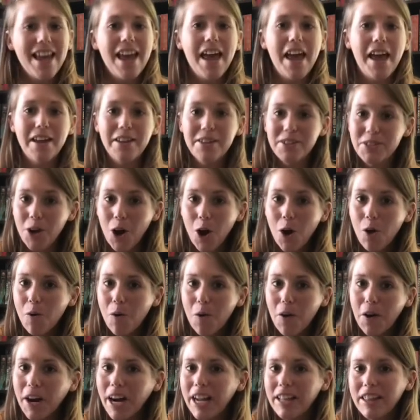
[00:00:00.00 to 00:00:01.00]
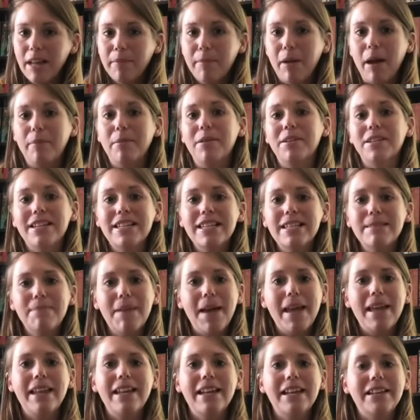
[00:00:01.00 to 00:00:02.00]
And don't worry that by
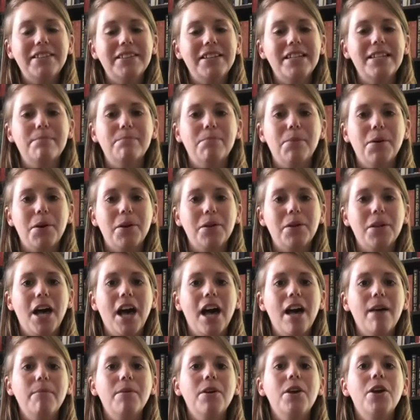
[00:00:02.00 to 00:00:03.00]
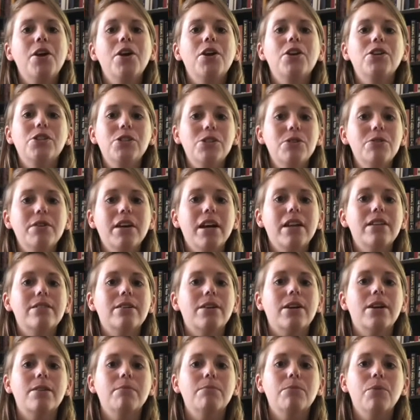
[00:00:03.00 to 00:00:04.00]
participating in this book club, you get to
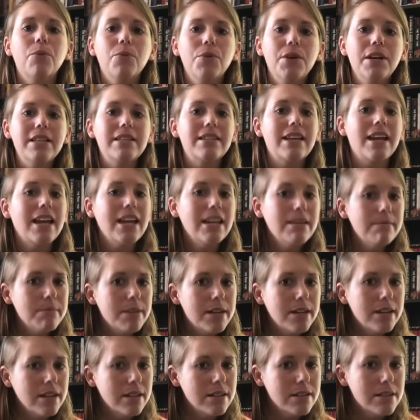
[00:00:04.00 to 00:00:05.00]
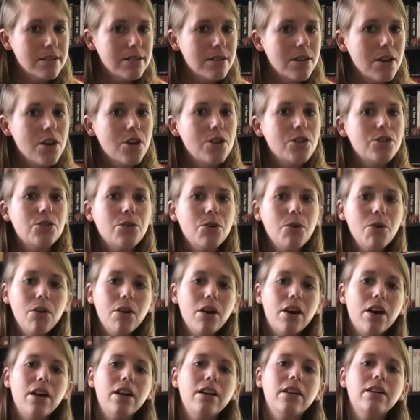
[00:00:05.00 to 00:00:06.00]
earn points and minutes
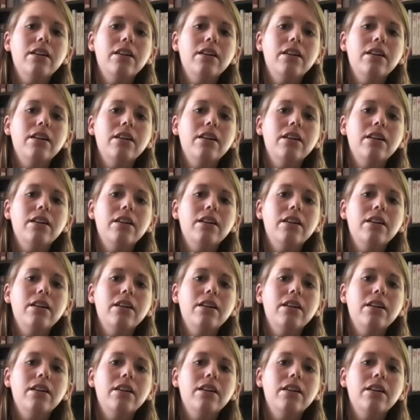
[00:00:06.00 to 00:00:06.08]
toward